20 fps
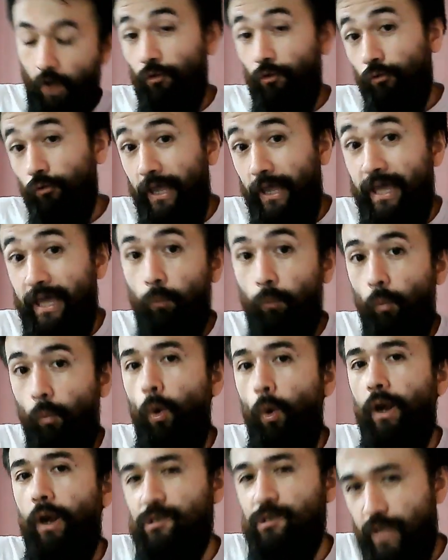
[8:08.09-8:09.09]
The leg, well,
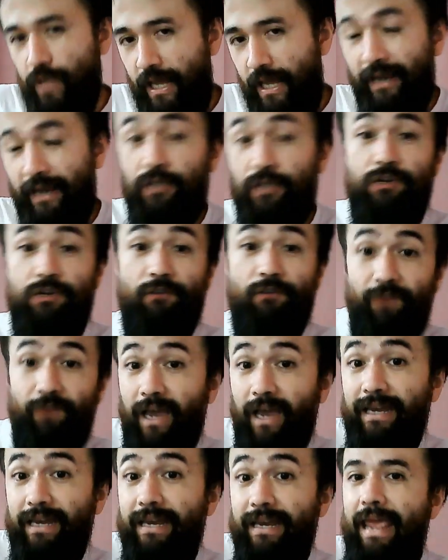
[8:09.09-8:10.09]
what is that? I can
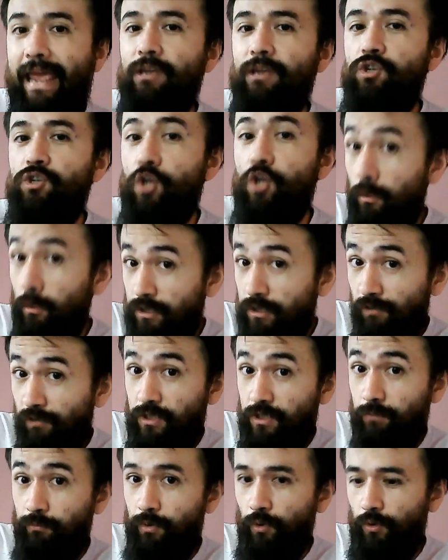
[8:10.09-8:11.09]
define it in terms of
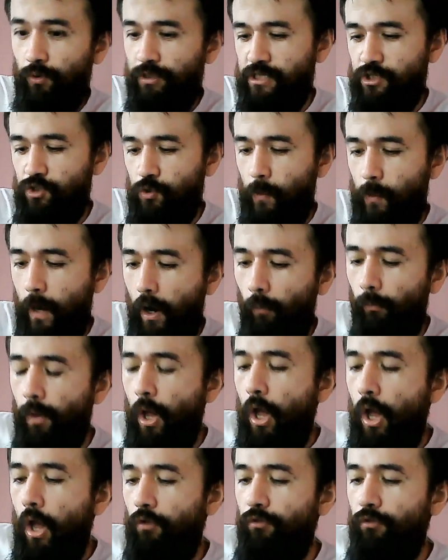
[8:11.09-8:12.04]
its ability to help